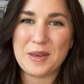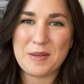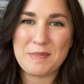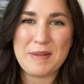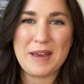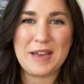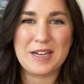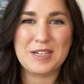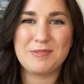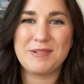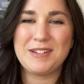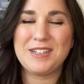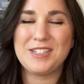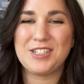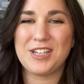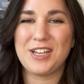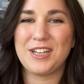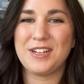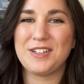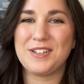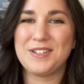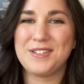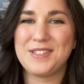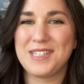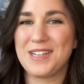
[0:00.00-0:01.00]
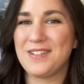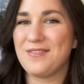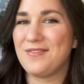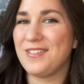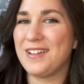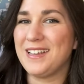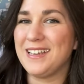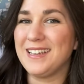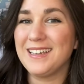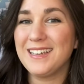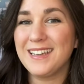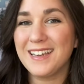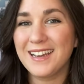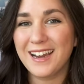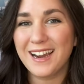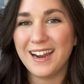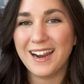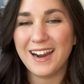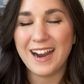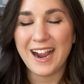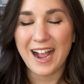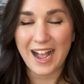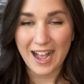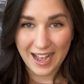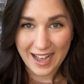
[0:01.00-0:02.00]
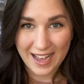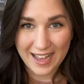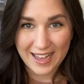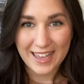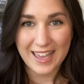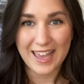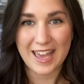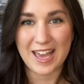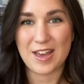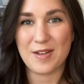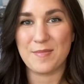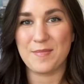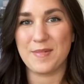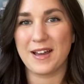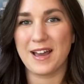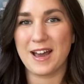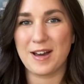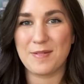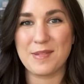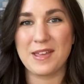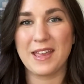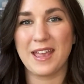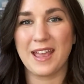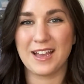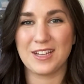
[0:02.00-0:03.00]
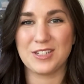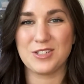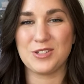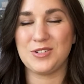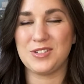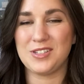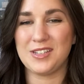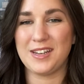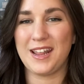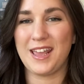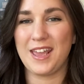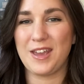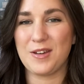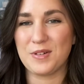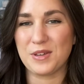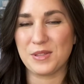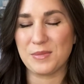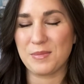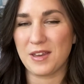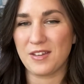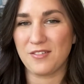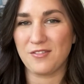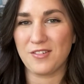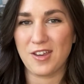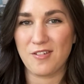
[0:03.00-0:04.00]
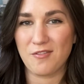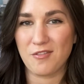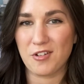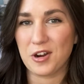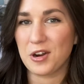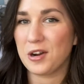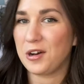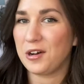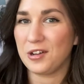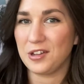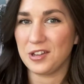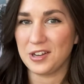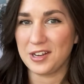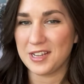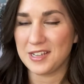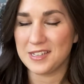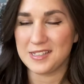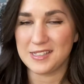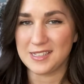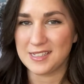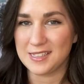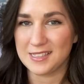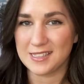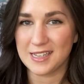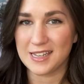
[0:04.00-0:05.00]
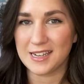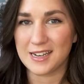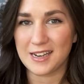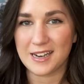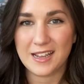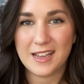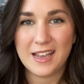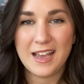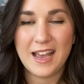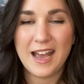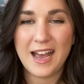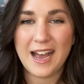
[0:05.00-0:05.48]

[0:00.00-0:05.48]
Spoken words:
back to my channel. Stephanie here. I am coming at you today with my favorite holiday season.